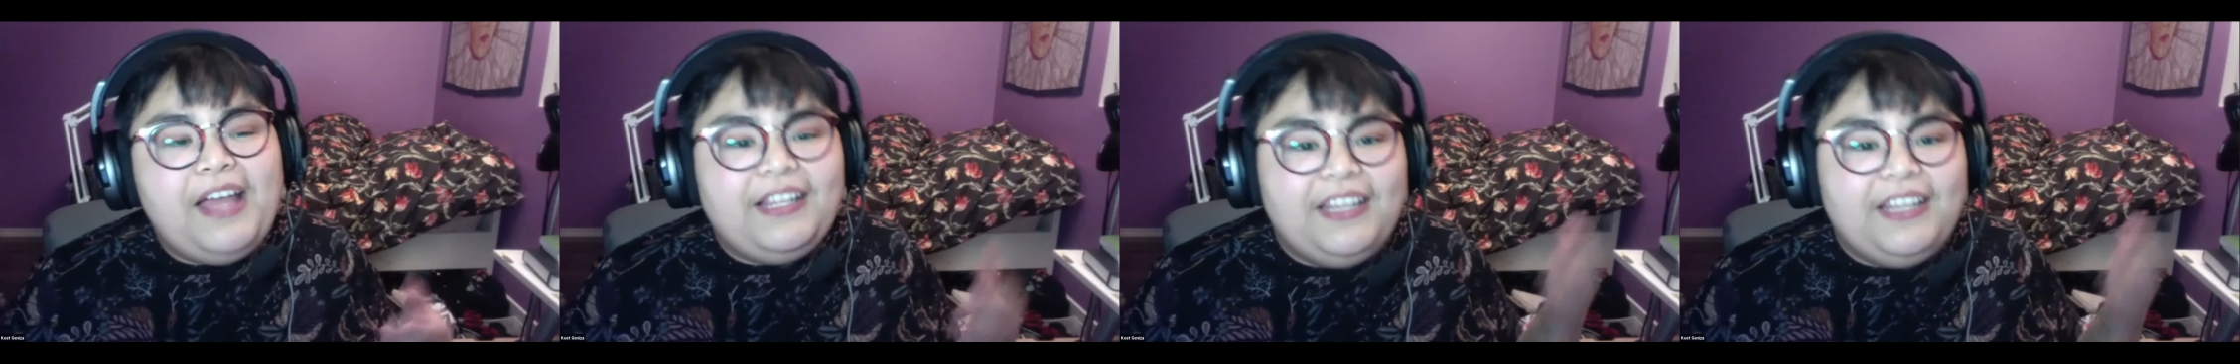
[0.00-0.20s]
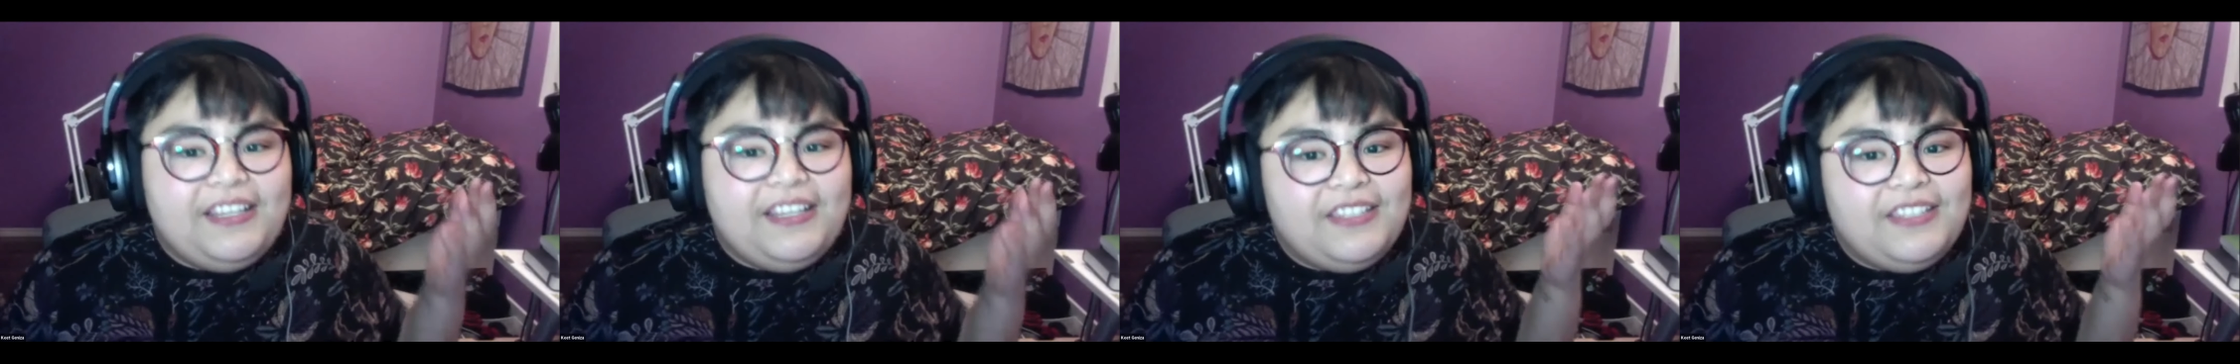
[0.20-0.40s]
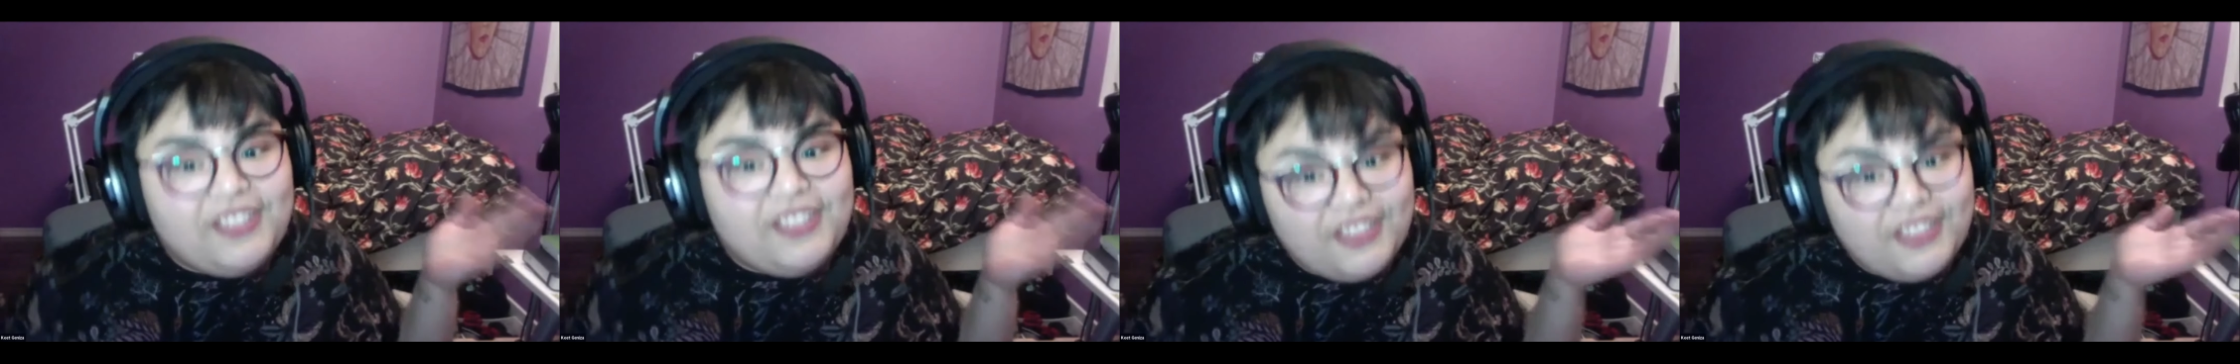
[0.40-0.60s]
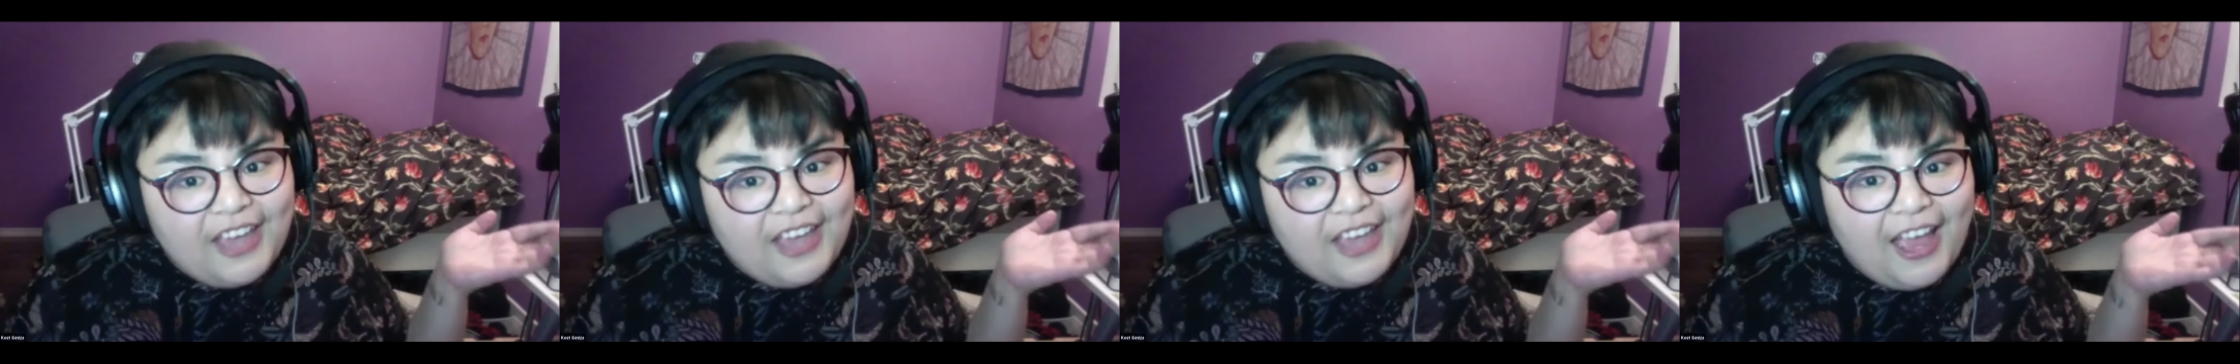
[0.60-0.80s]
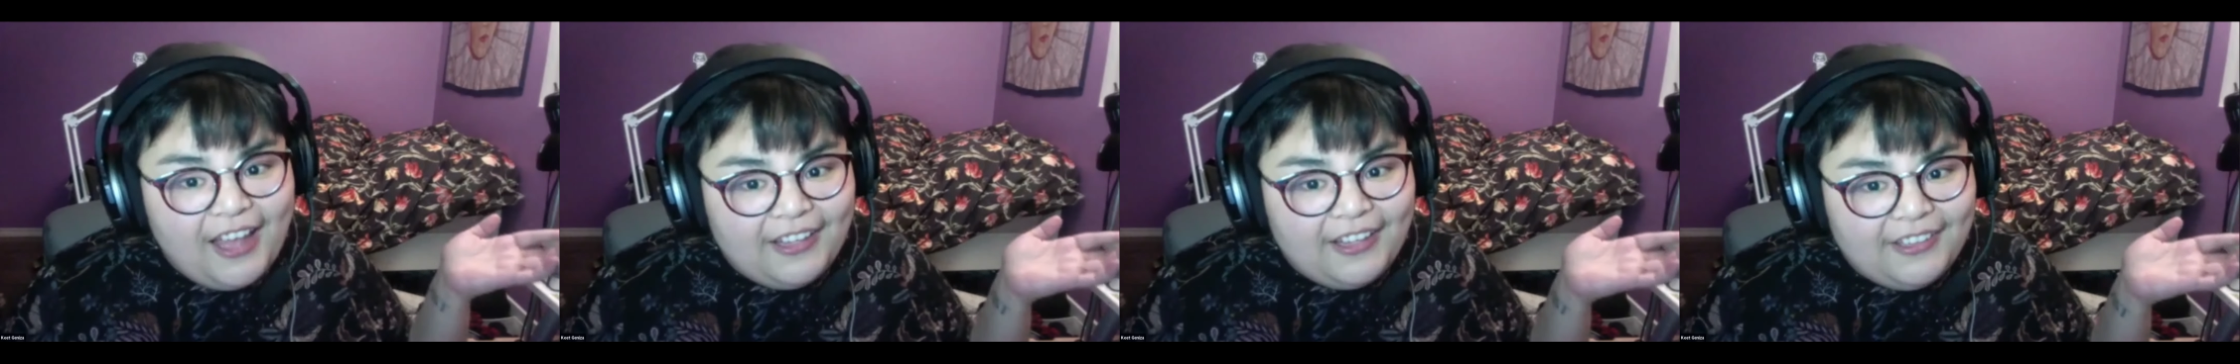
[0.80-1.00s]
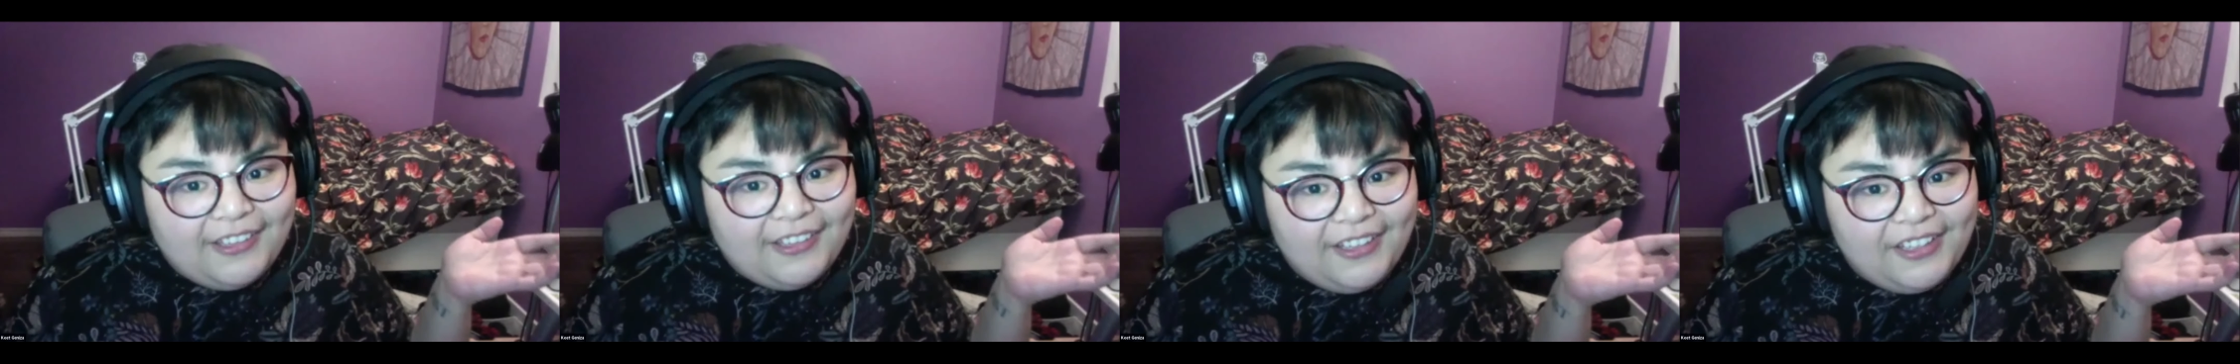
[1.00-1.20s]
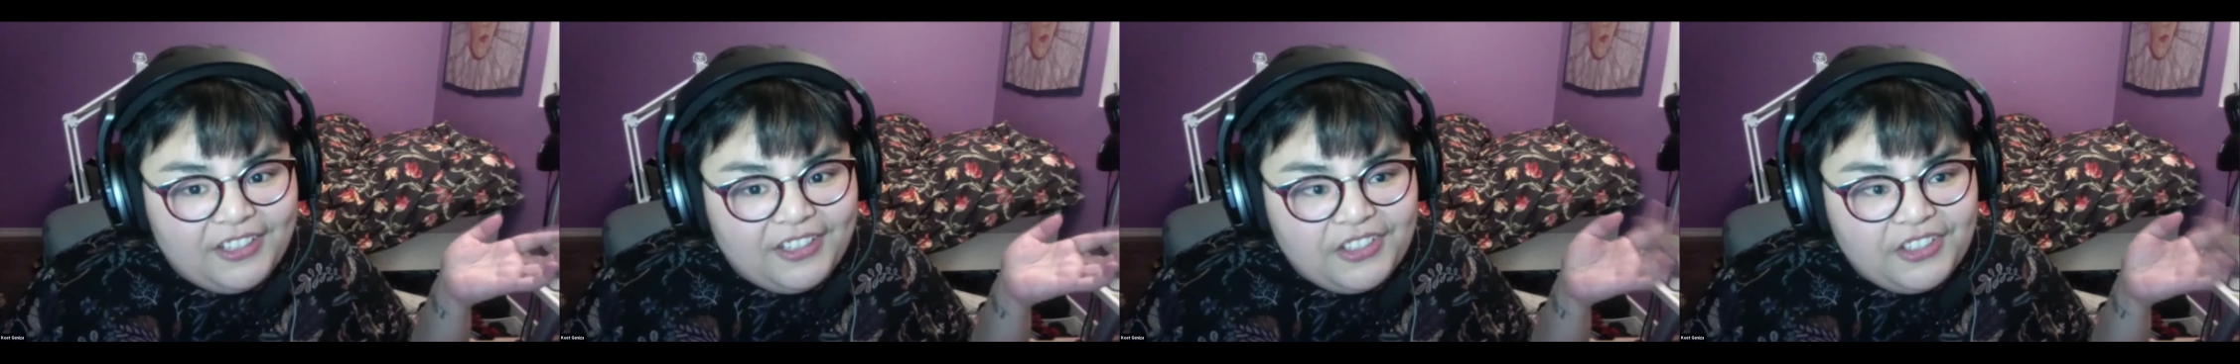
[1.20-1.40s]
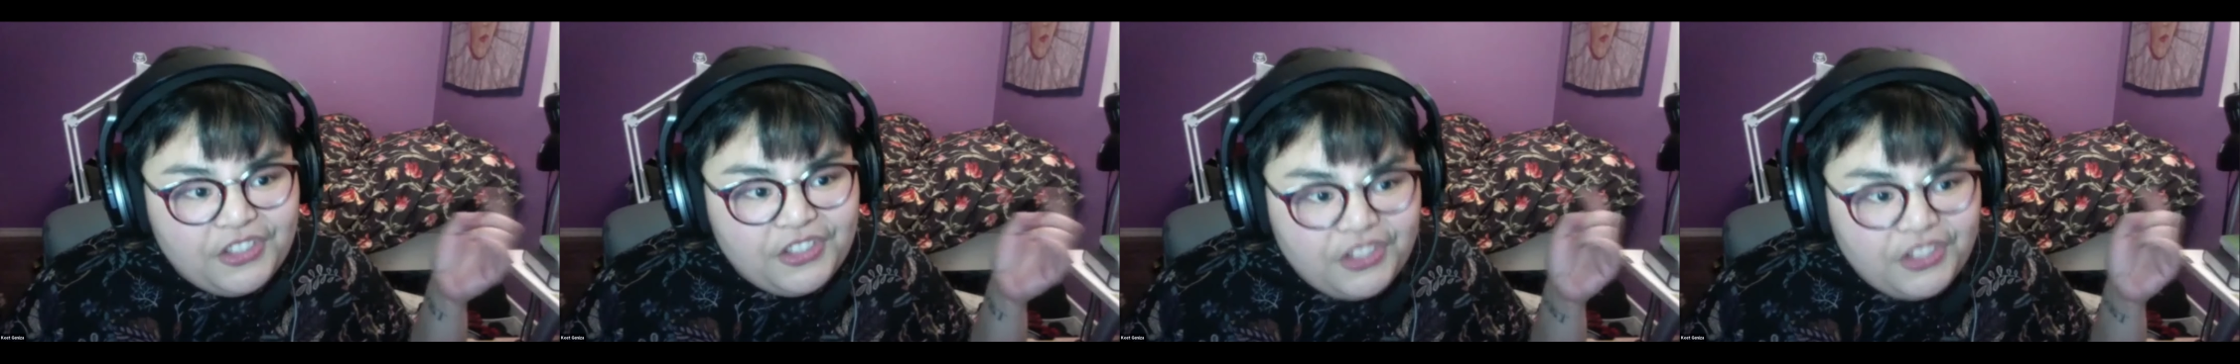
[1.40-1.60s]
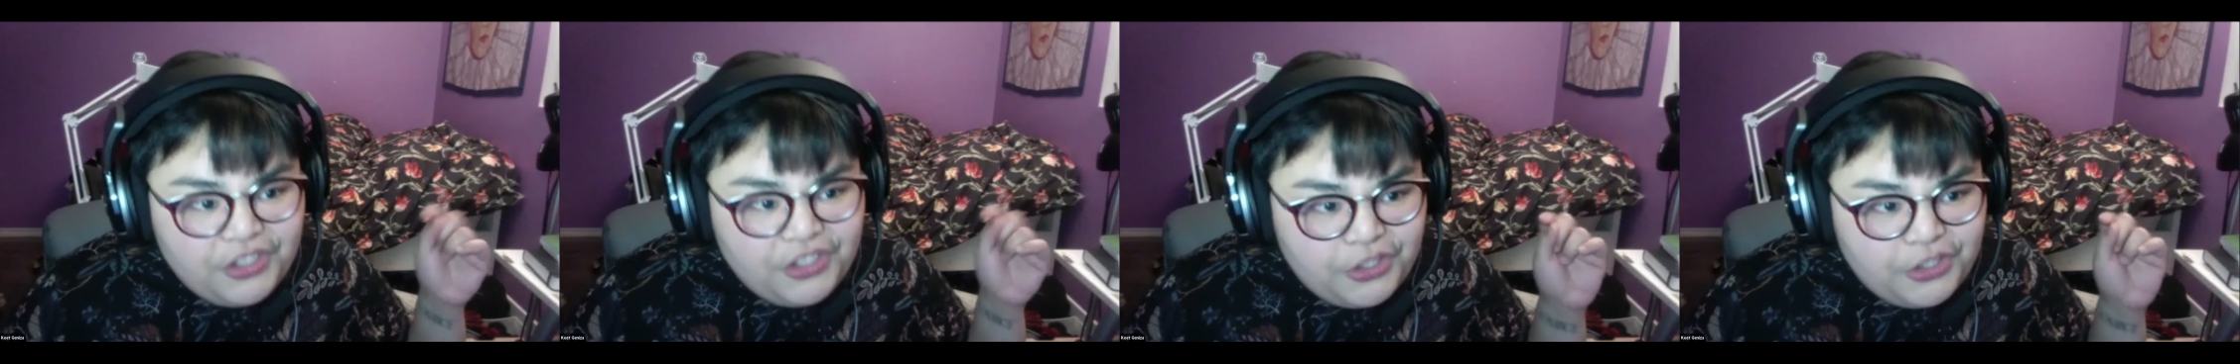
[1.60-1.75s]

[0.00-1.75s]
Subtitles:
it is a challenge